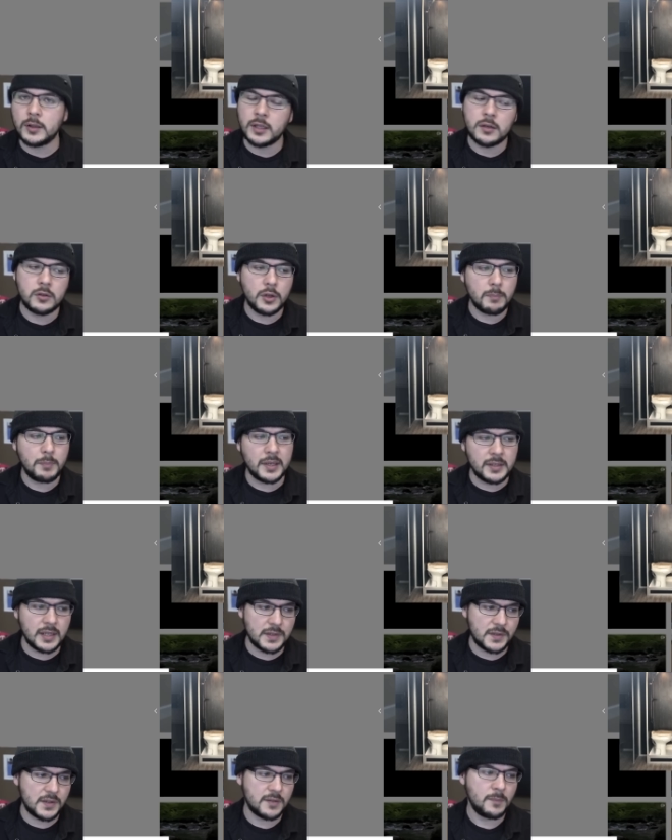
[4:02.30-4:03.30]
and do your
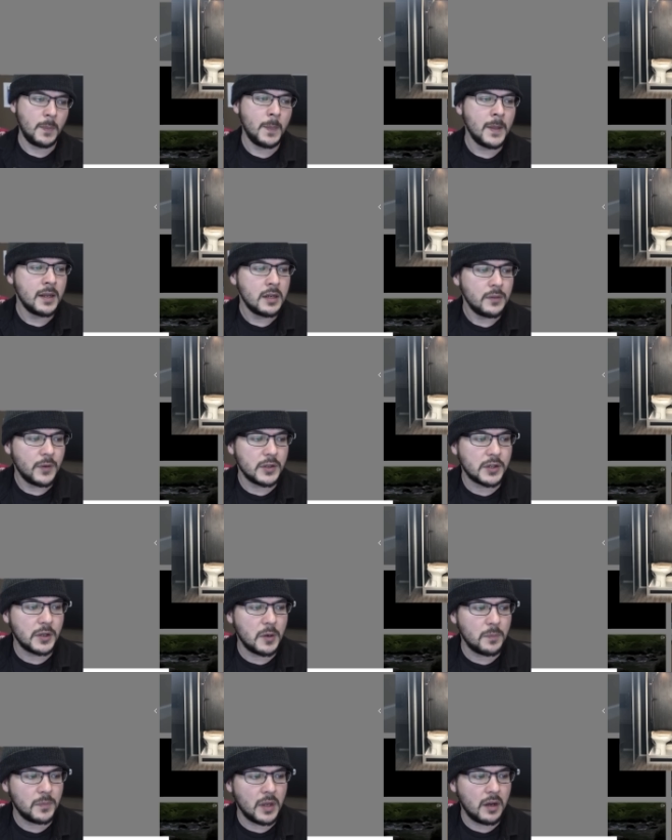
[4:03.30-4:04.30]
business. There's
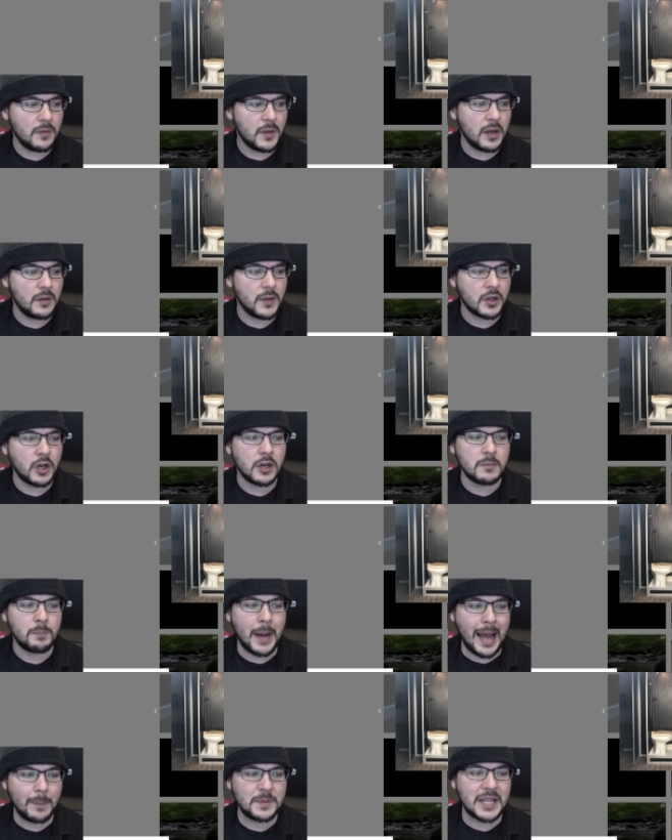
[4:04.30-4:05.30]
going to the curtain
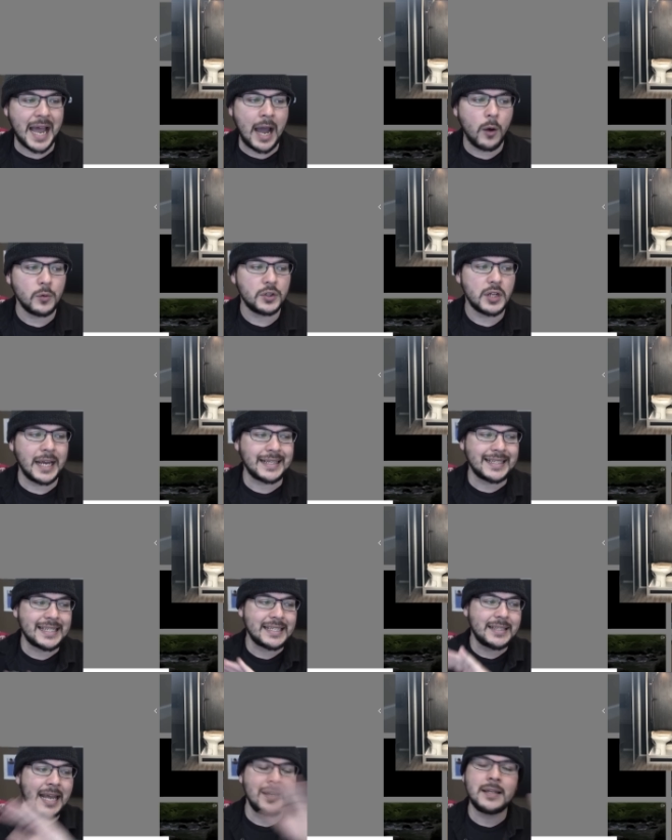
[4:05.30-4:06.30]
pops out,
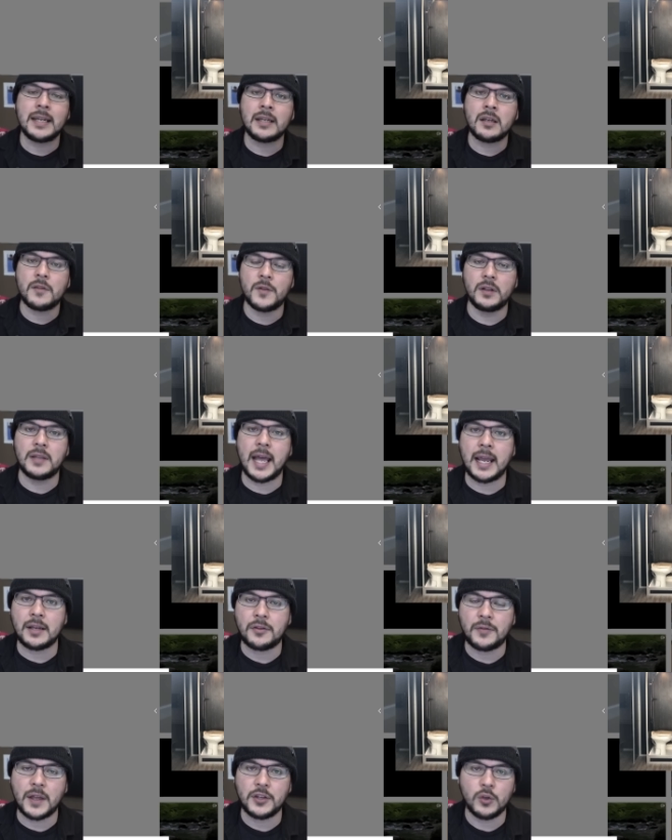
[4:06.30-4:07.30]
extending the
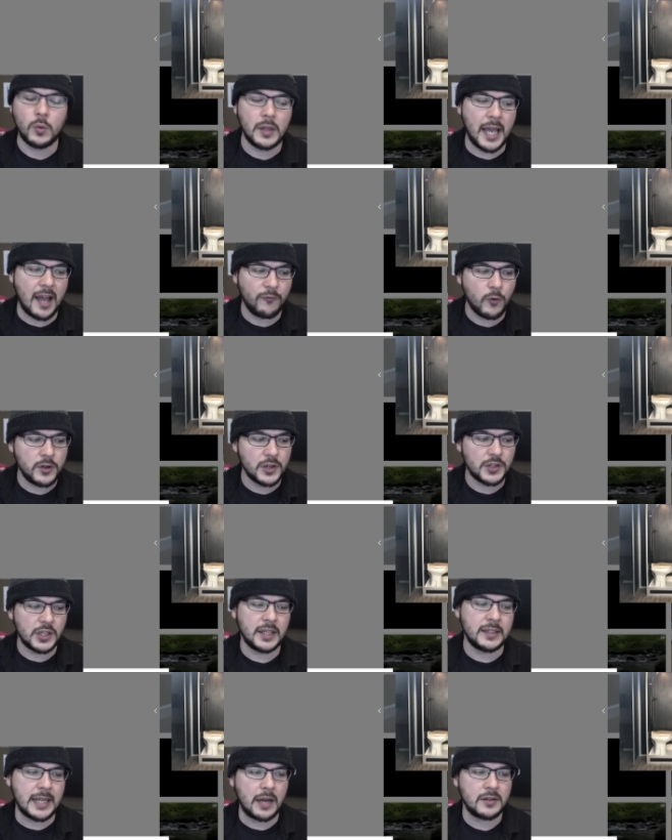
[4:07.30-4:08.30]
length that you will have when you're
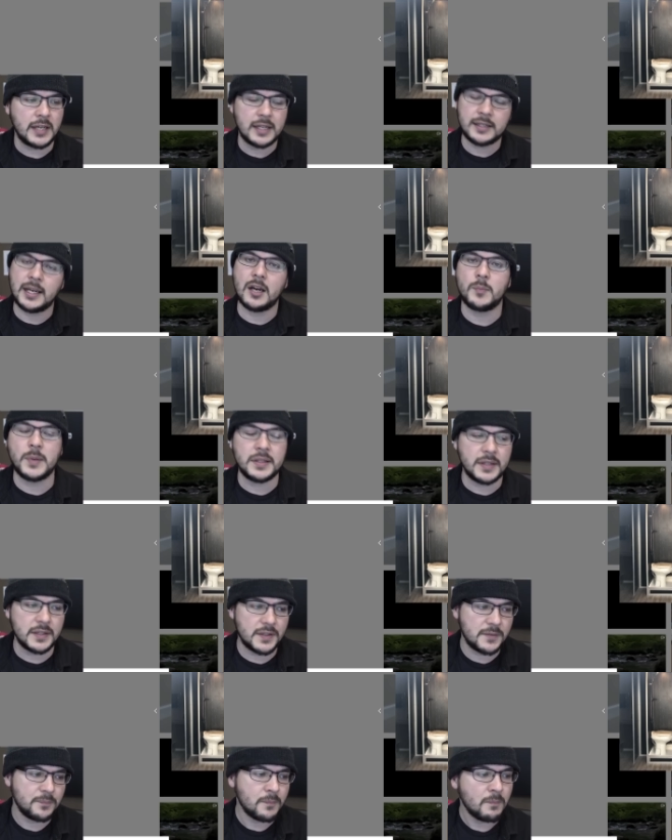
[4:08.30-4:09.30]
sitting down taking care of
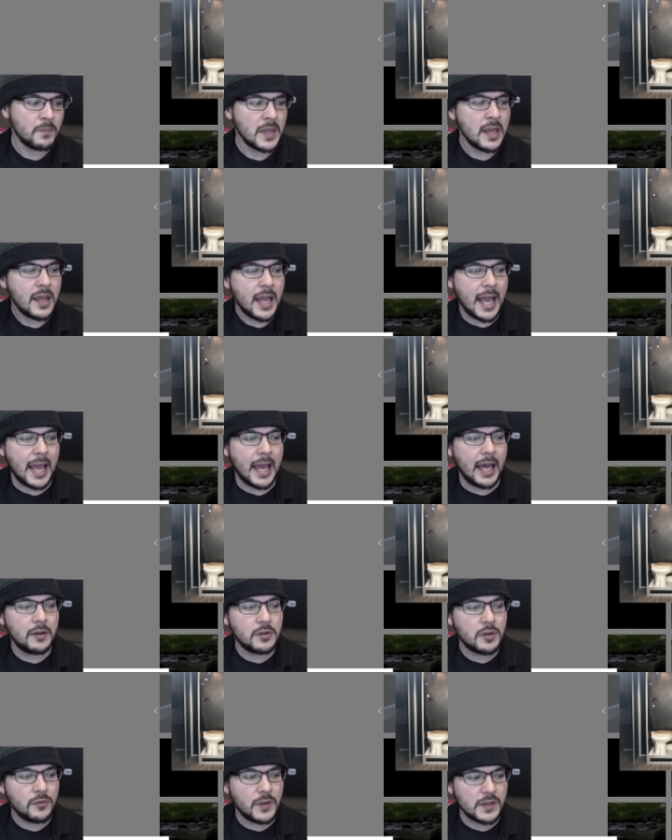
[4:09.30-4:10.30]
business.
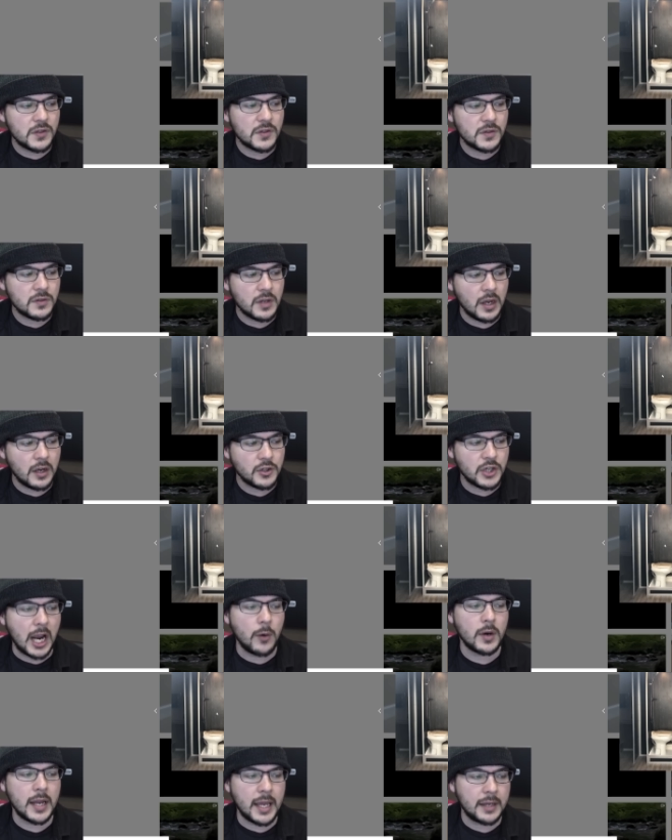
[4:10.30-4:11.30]
And this
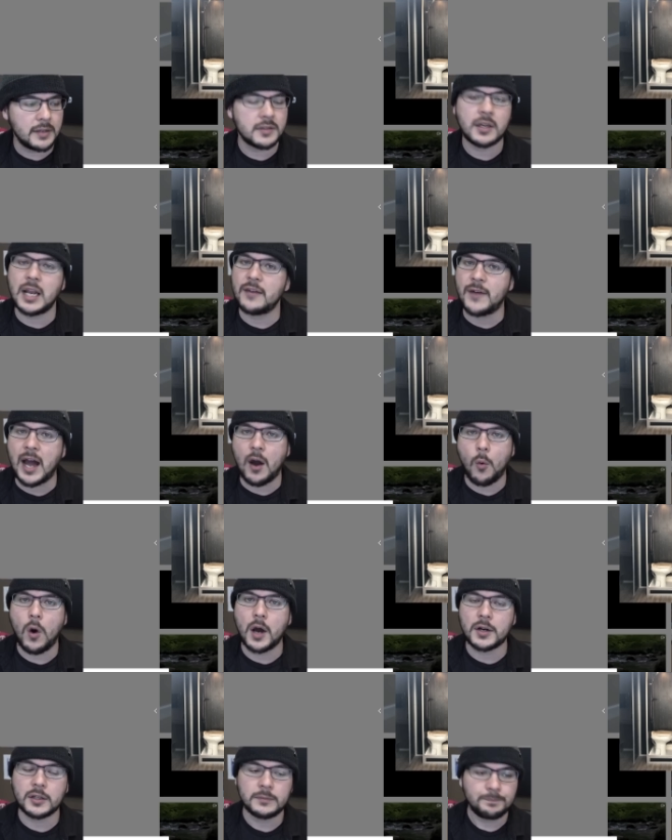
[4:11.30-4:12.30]
shower head, it's going to have hot
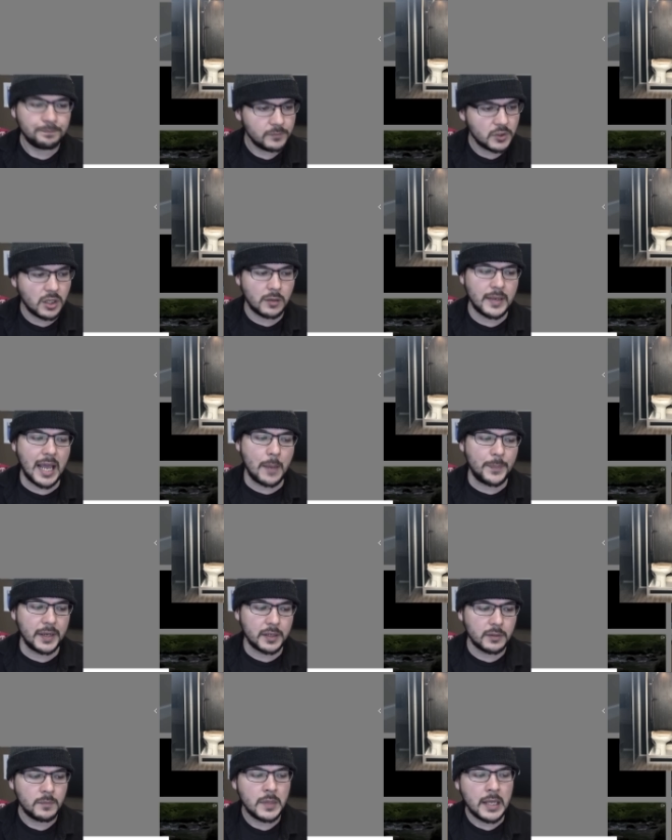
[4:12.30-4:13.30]
water. It's going to be
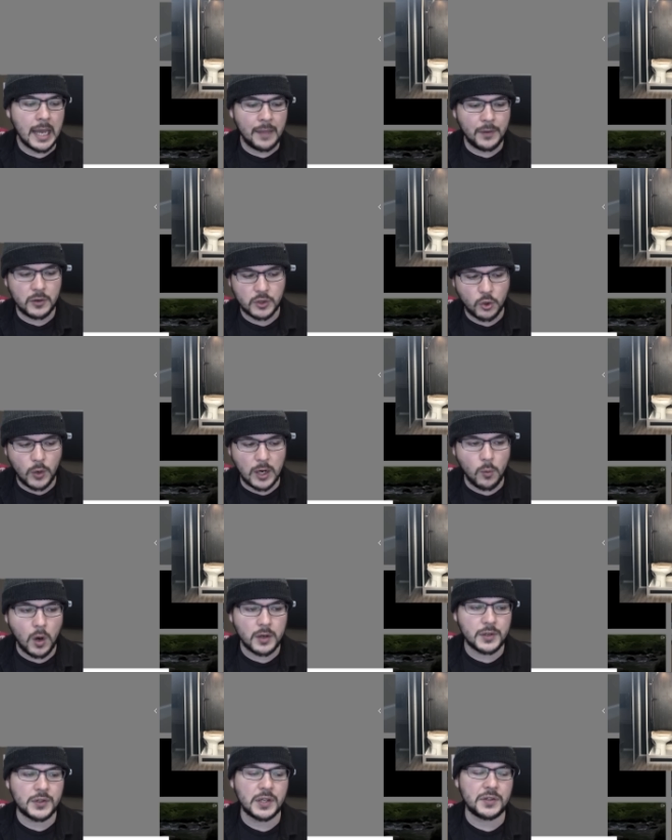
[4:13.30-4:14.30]
epic. And there's a gray
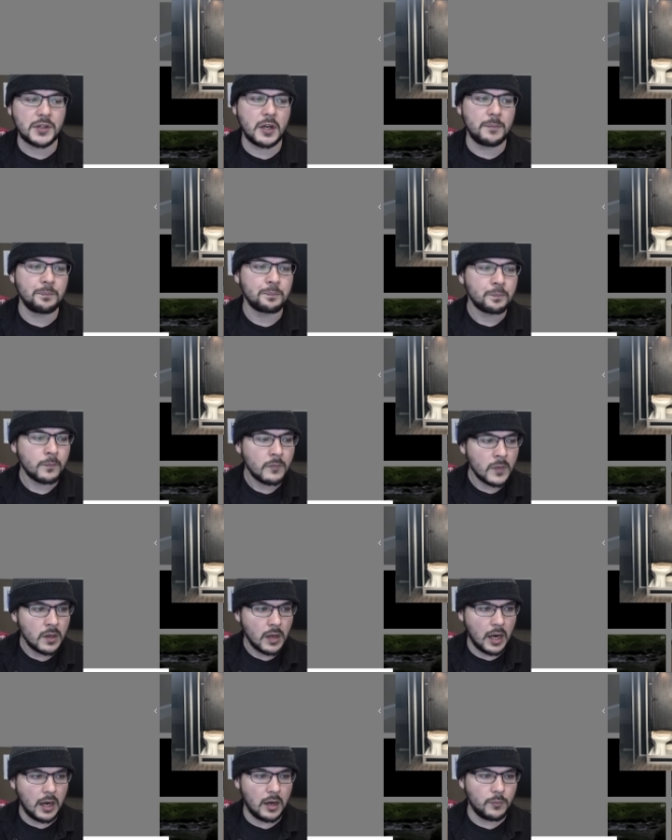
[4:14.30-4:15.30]
water system,
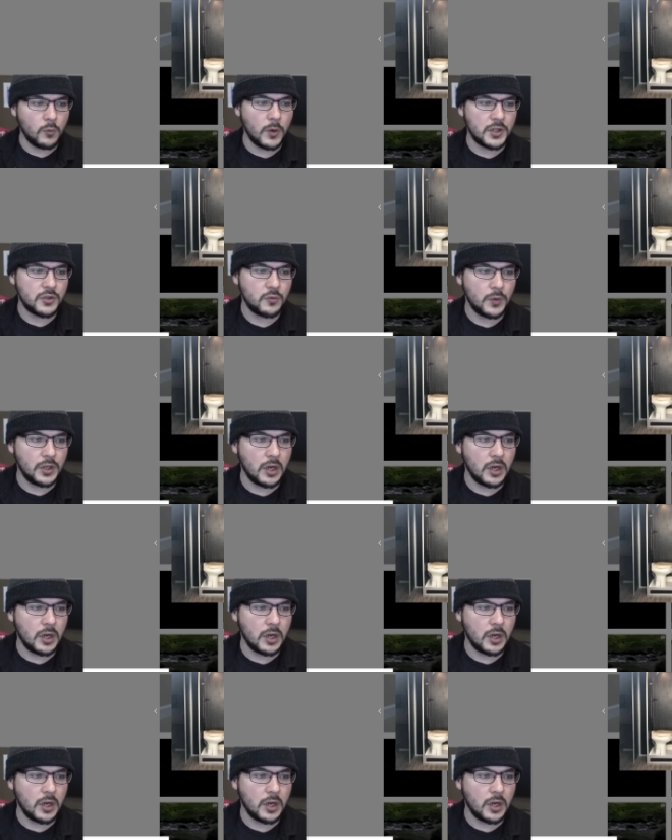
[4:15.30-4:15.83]
which, you know,